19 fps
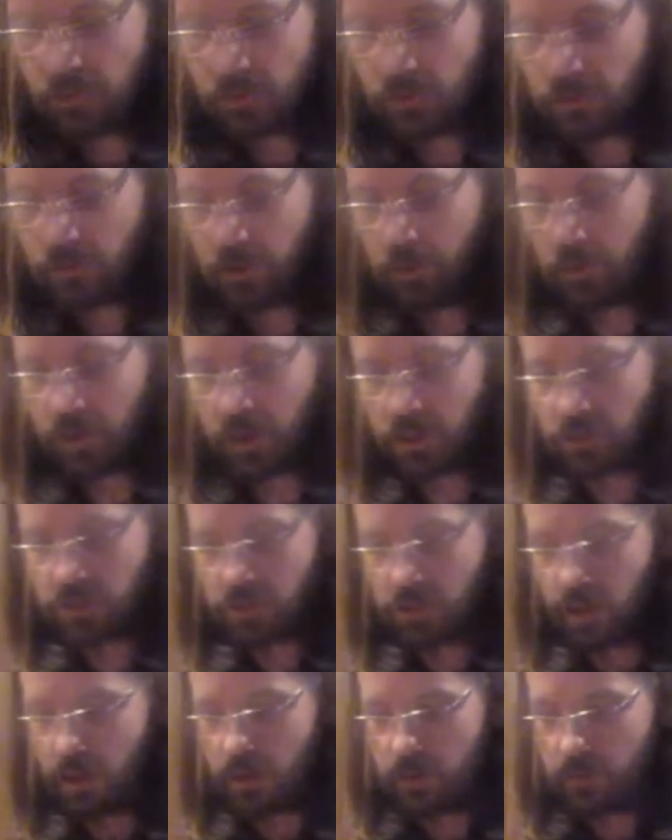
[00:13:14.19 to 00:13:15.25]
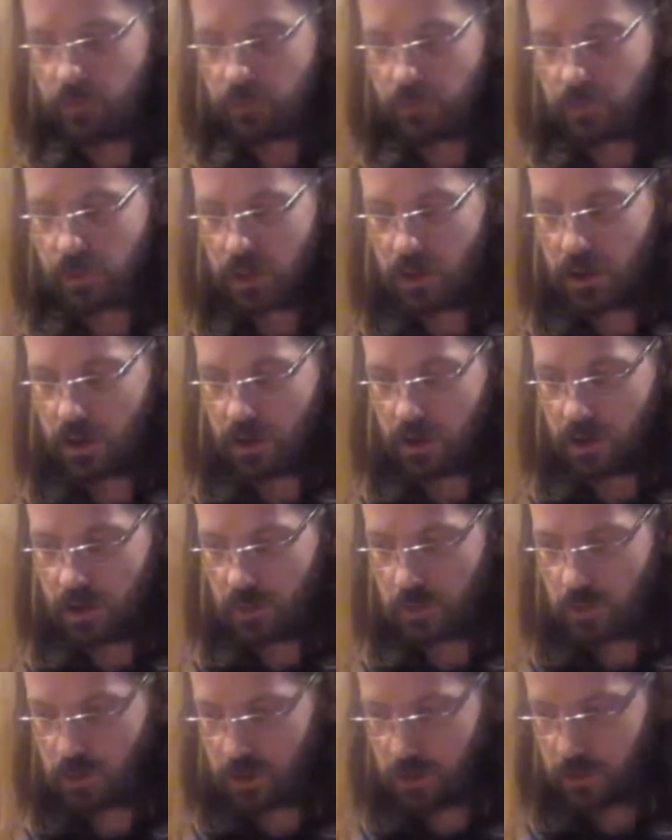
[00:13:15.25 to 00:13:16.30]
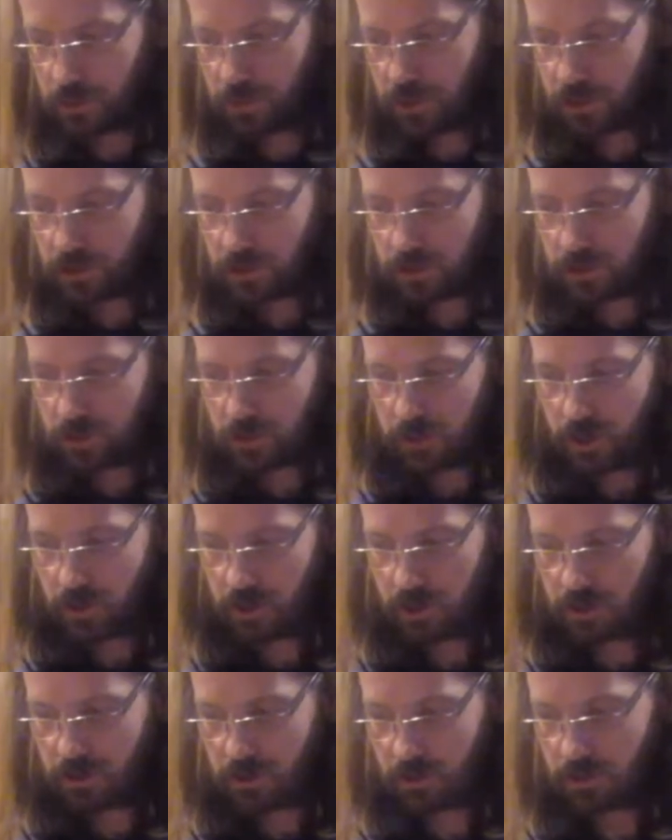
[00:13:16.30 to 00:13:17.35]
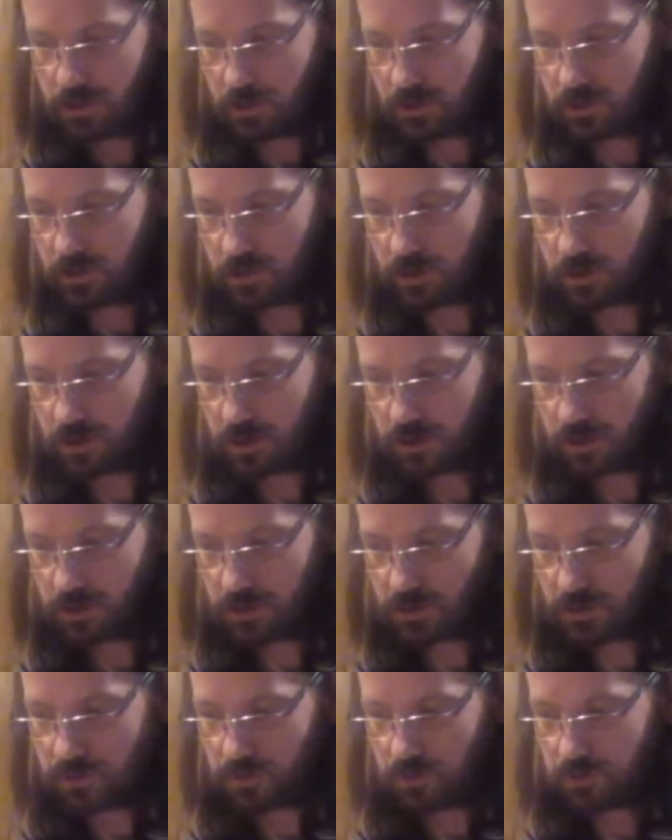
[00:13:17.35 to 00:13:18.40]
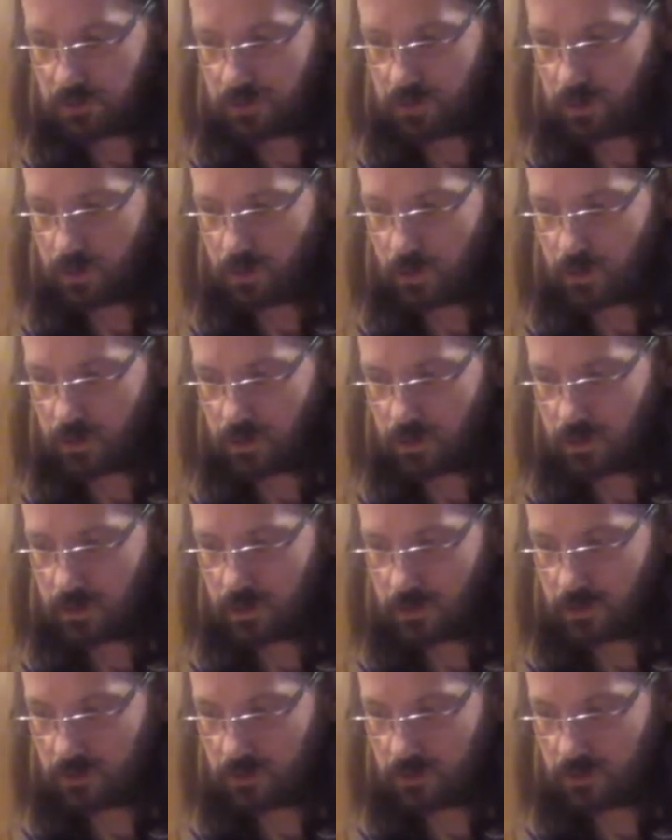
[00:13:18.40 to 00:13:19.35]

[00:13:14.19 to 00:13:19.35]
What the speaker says: So we want to start and we want to pressure cook this for